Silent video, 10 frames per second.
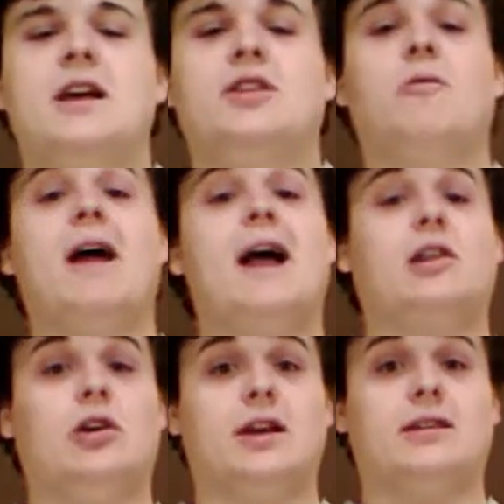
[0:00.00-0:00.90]
The way
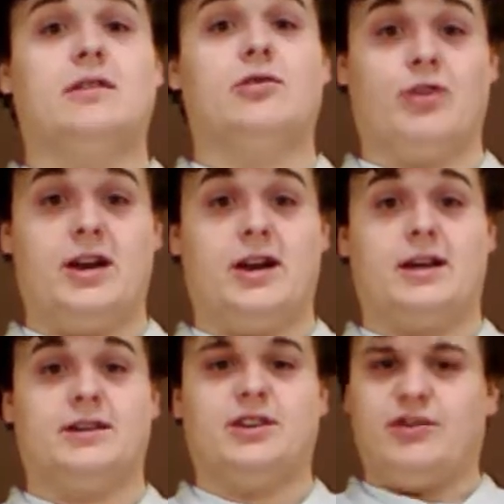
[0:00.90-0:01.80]
I look at the reading
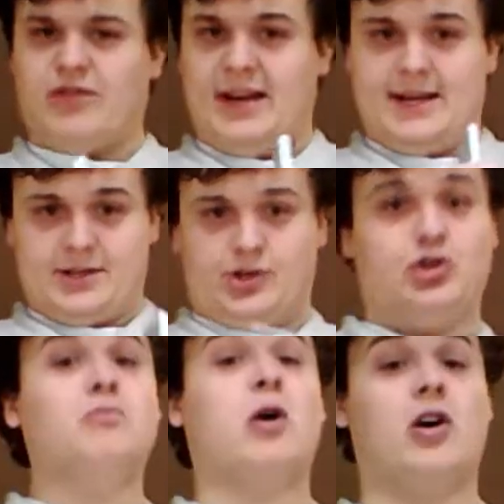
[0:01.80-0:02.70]
is it really is in
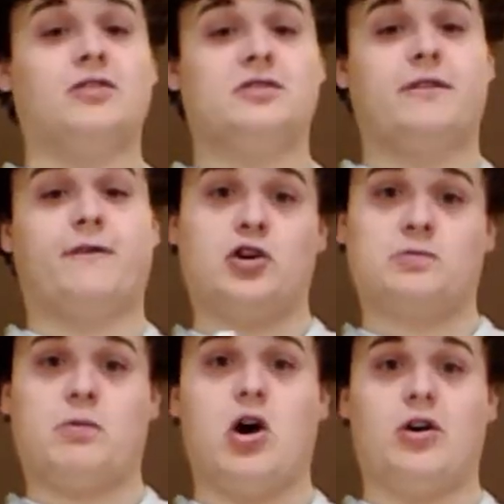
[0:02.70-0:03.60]
two parts. The
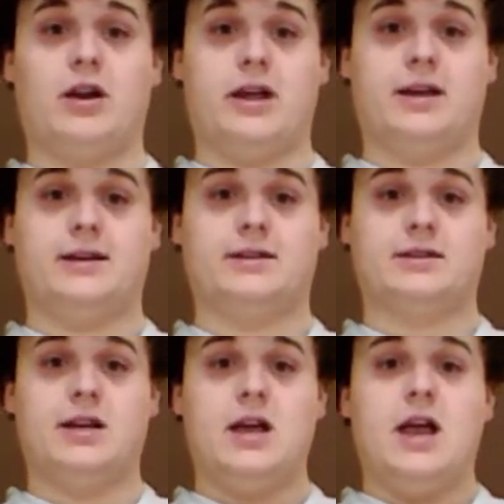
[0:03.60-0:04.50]
first part
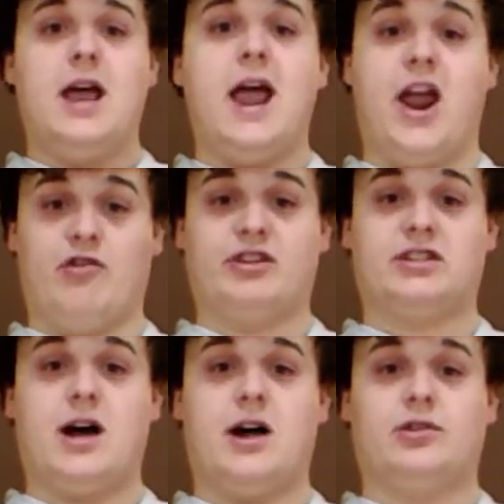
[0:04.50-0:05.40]
is
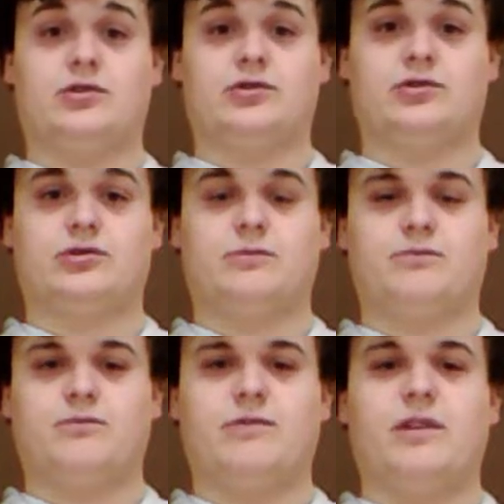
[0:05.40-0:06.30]
Aristotle's
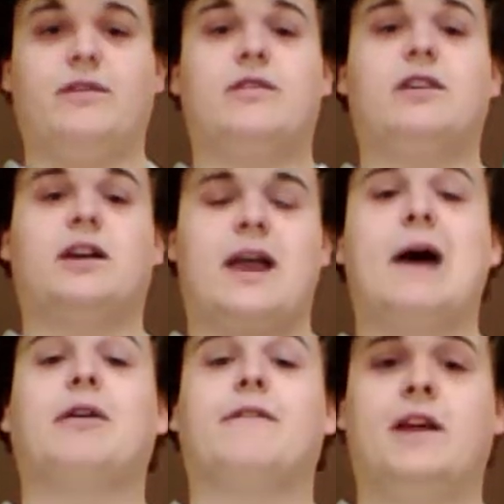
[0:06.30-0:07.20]

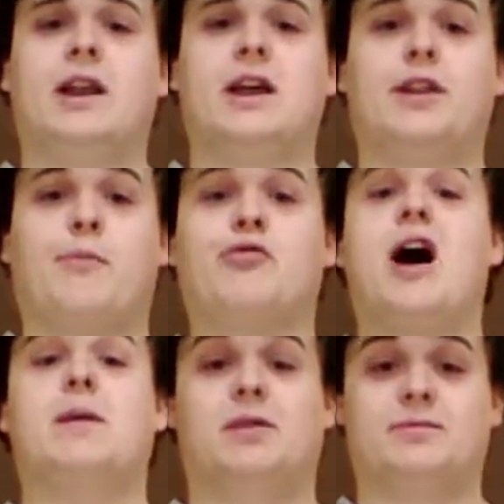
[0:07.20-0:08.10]
account of philia and the
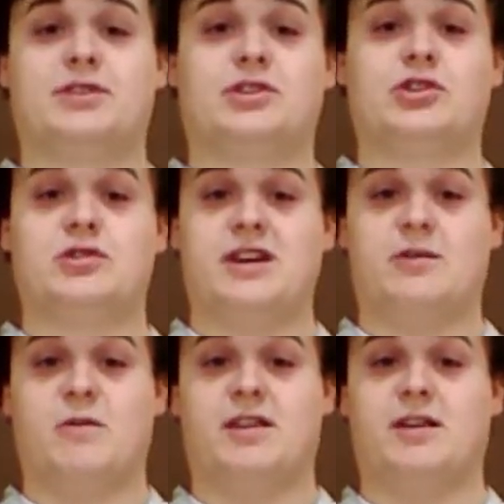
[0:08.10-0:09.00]
problems
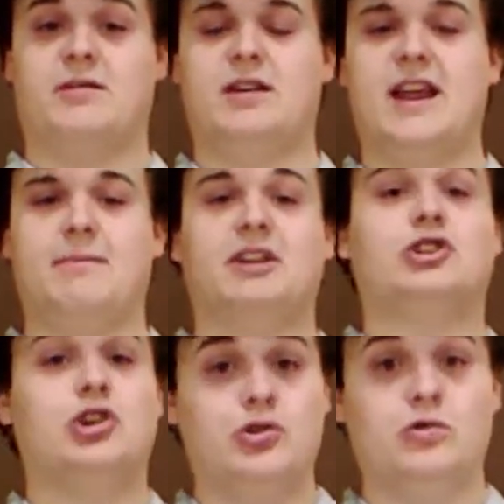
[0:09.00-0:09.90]
associated with it, namely
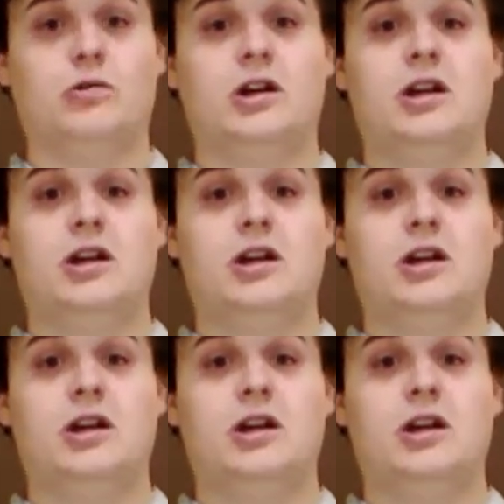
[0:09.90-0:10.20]
two,